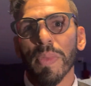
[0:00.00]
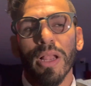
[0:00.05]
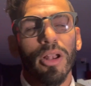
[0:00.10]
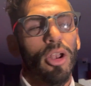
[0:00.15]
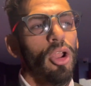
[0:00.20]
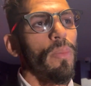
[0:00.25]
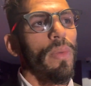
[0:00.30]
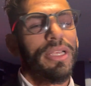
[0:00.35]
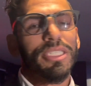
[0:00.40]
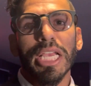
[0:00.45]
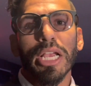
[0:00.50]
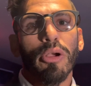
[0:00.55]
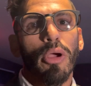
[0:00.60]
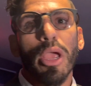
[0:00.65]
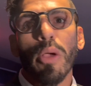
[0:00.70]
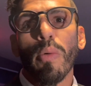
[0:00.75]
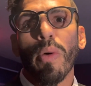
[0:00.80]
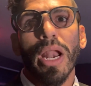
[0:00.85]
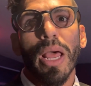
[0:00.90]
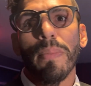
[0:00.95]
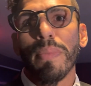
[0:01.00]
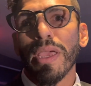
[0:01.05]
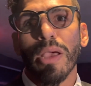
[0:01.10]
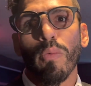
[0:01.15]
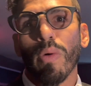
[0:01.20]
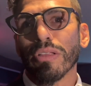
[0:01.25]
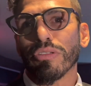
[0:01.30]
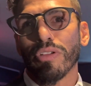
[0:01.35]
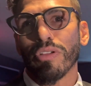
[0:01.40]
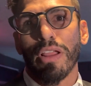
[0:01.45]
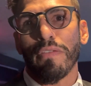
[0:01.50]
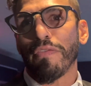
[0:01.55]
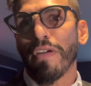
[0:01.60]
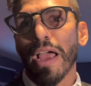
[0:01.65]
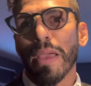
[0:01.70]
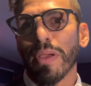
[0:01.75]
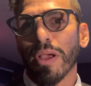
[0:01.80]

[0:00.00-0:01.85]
Lomachenko, he want to be in 135